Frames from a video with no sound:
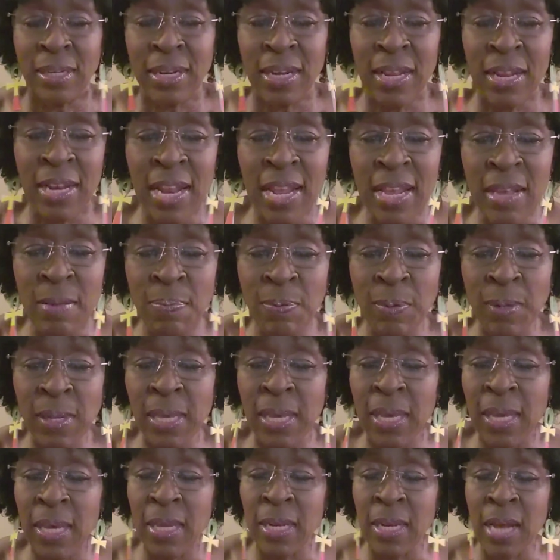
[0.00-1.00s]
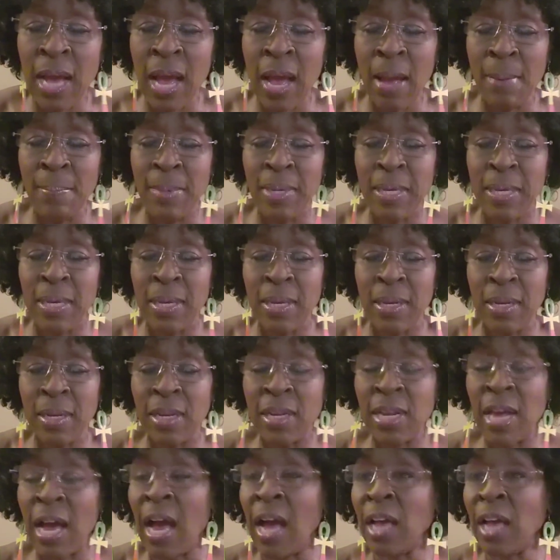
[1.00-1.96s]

And they played, I mean,